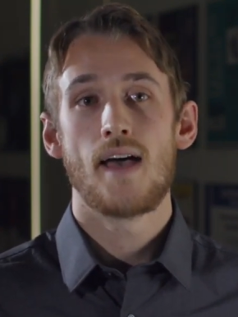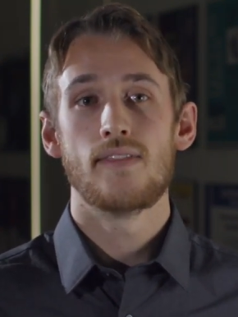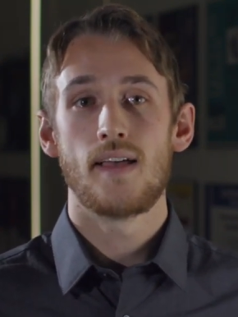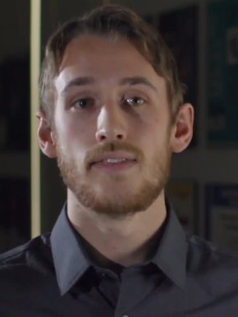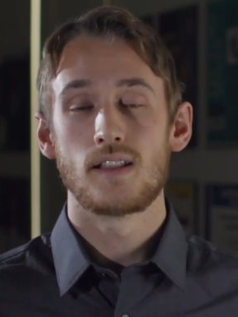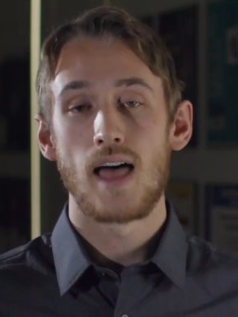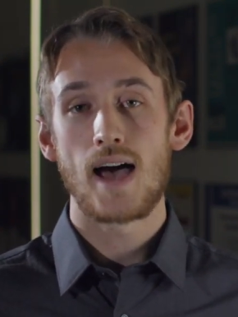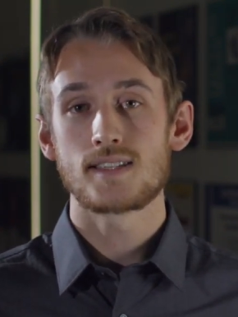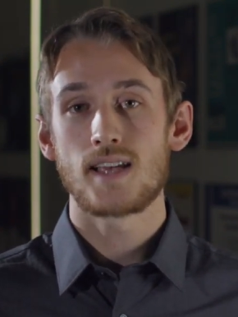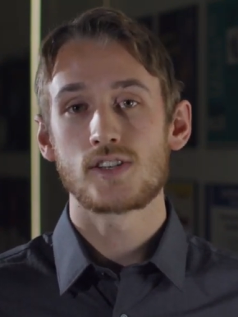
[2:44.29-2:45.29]
And then the
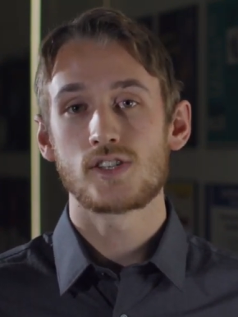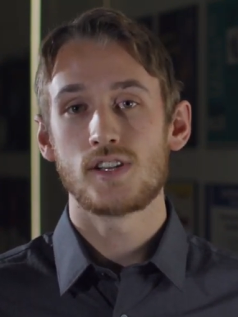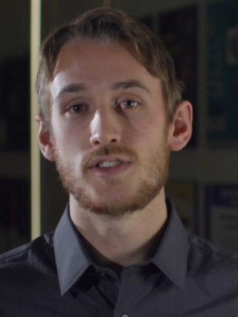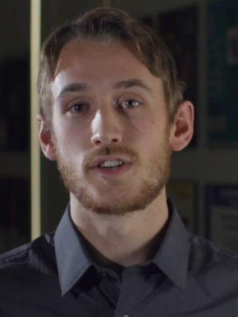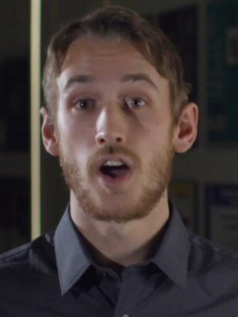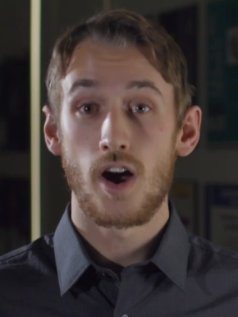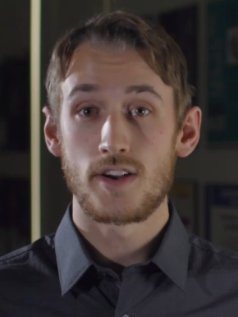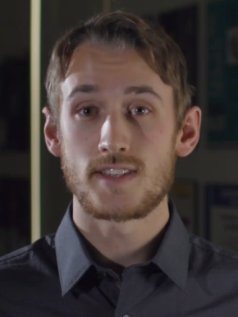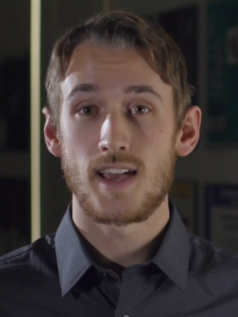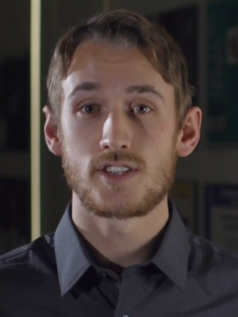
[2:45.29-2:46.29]
last section is your
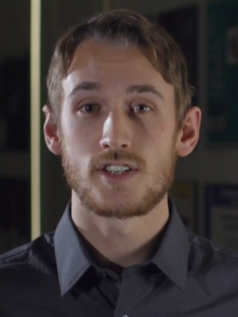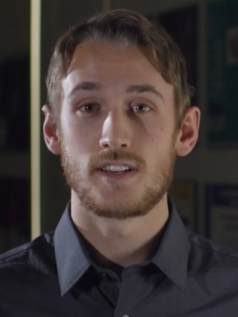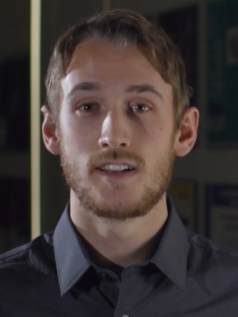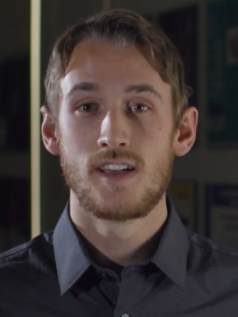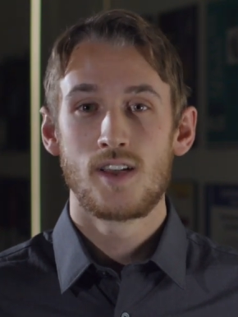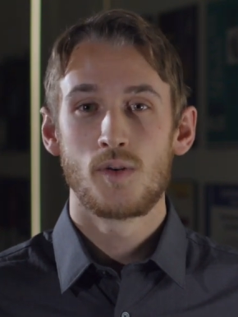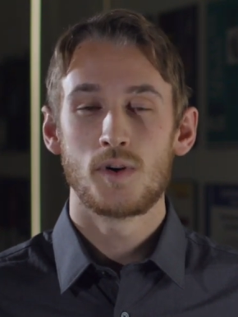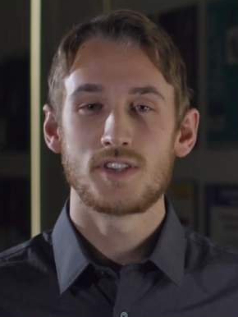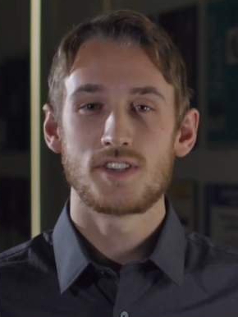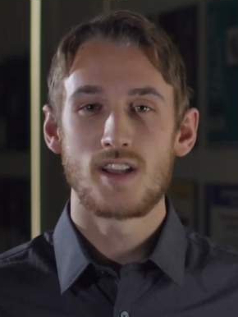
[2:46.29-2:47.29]
CARS section,
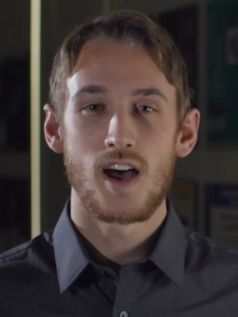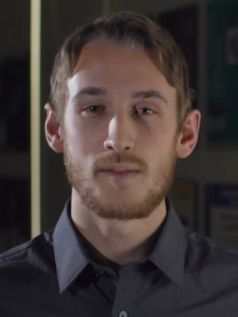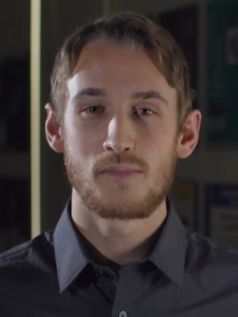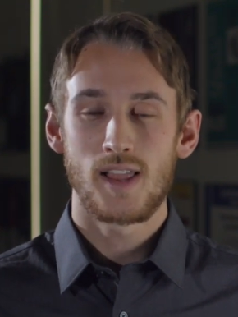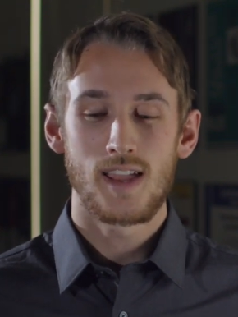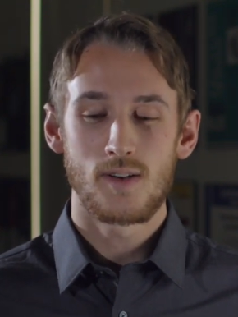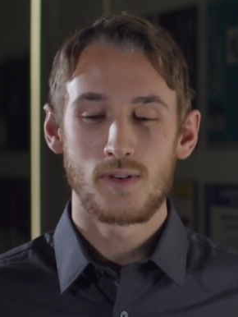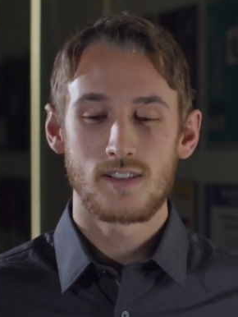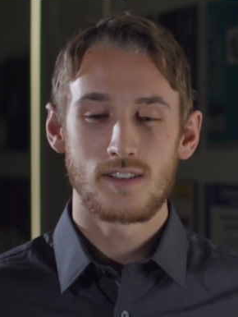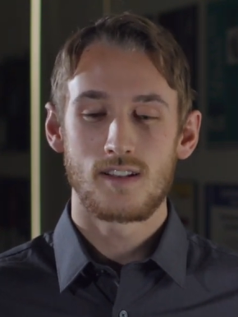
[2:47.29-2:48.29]
which is not playing
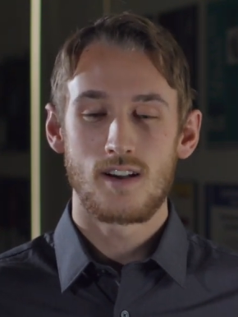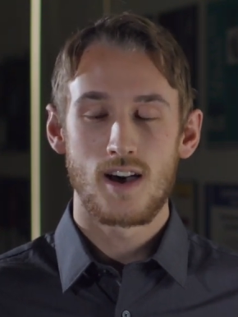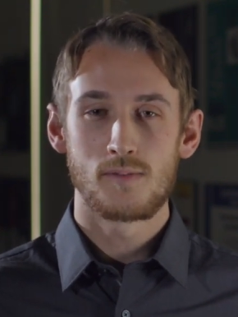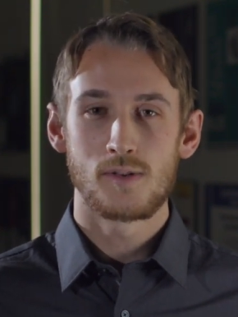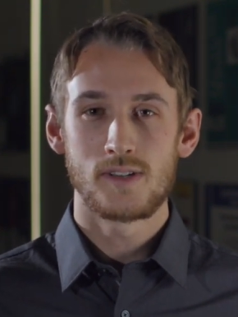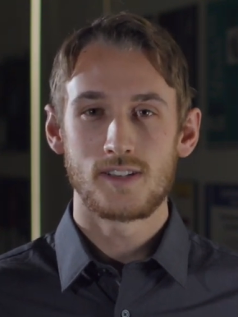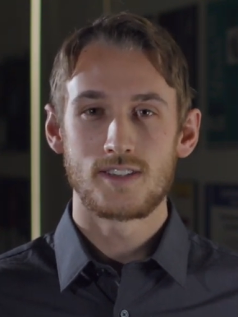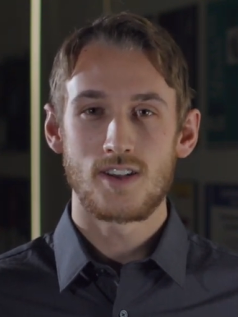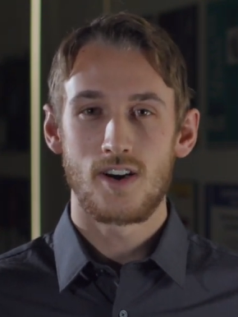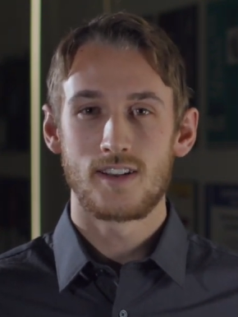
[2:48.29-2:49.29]
with little
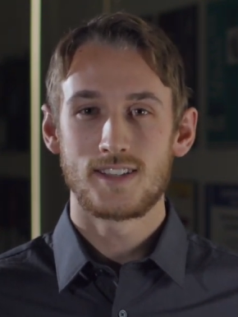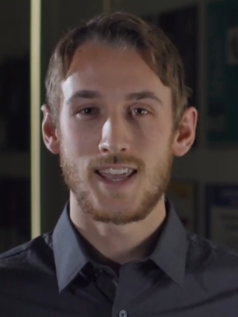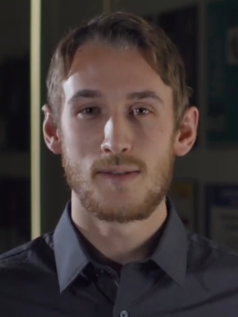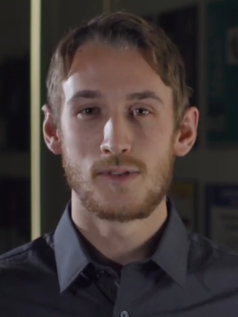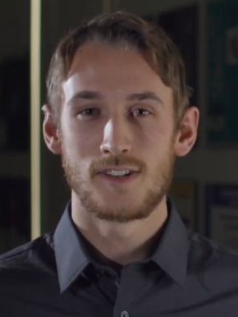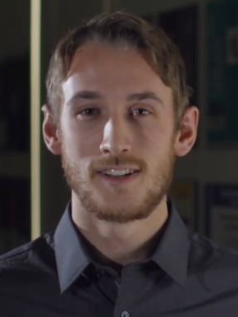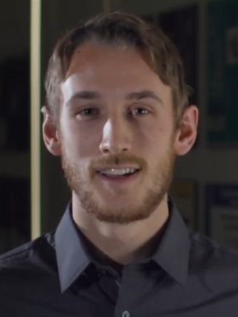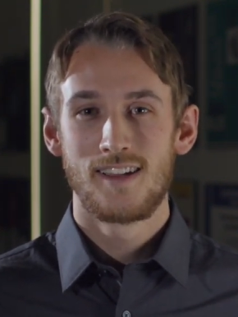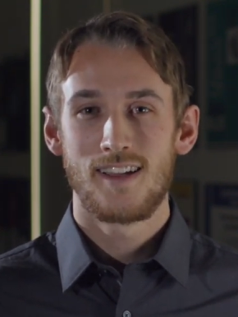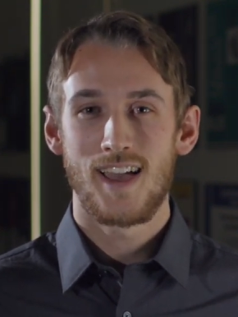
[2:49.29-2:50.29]
automobiles on a table
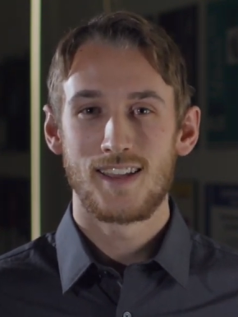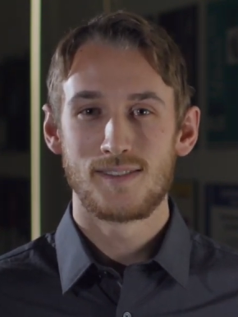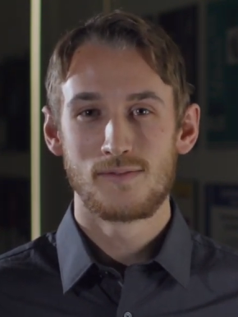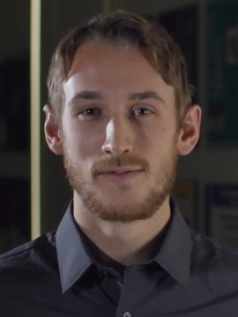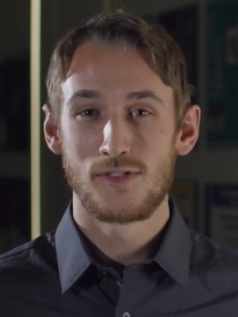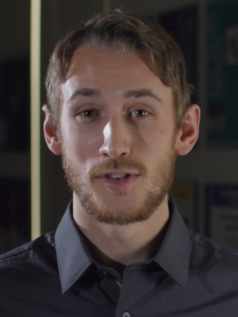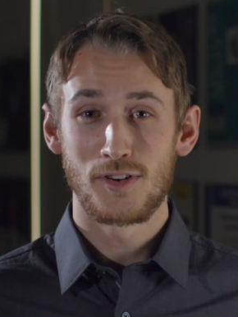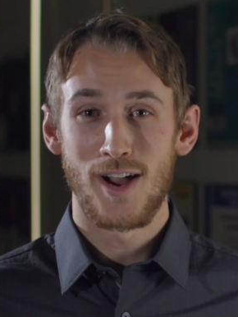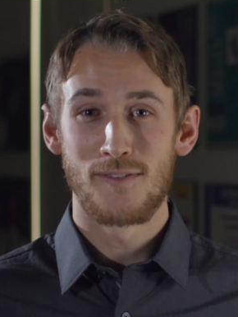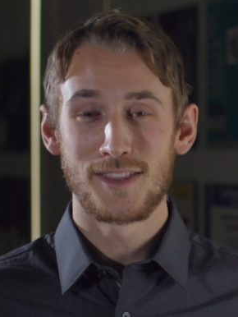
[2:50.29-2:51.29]
and fooling
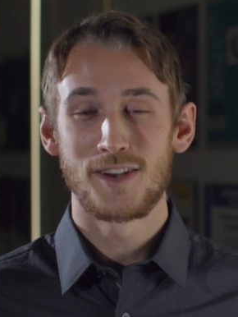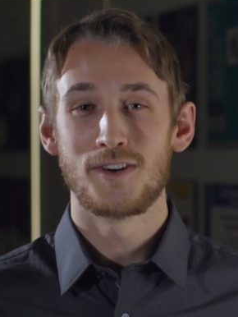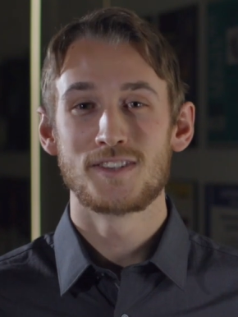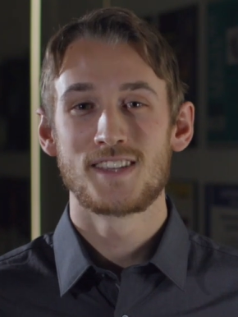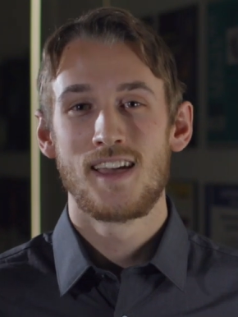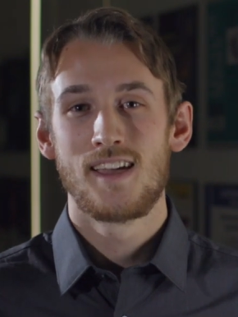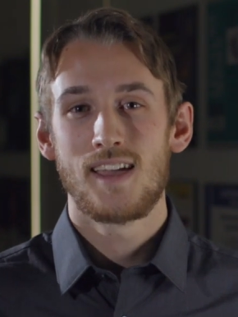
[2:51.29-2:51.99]
around with those.